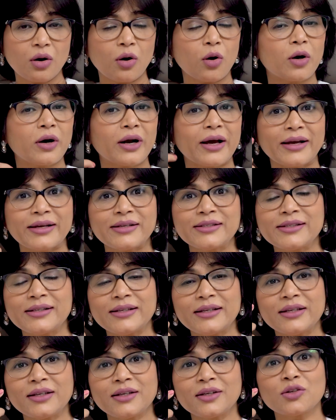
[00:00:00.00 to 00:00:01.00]
or
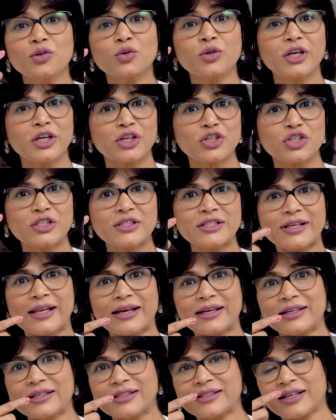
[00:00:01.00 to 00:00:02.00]
ideally Caucasians
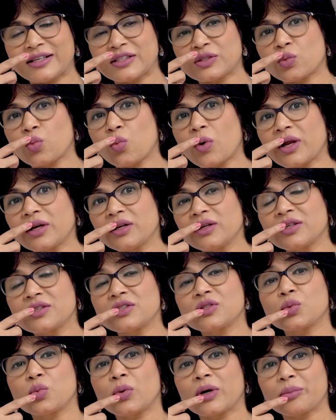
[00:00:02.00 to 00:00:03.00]
like it as
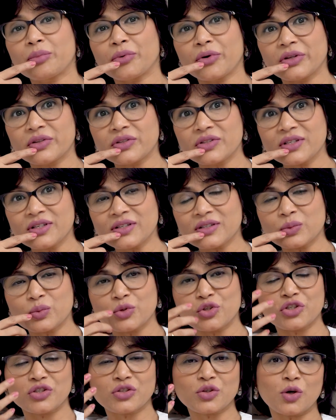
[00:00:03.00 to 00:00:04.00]
1:1.6,
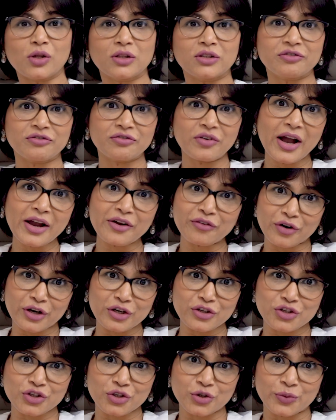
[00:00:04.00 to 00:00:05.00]
which is called the phi
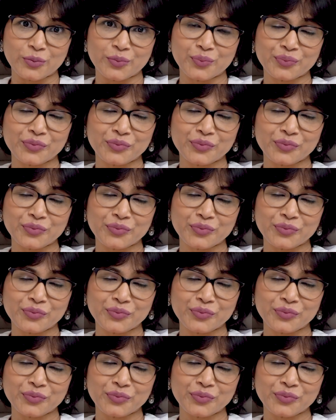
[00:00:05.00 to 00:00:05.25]
ratio.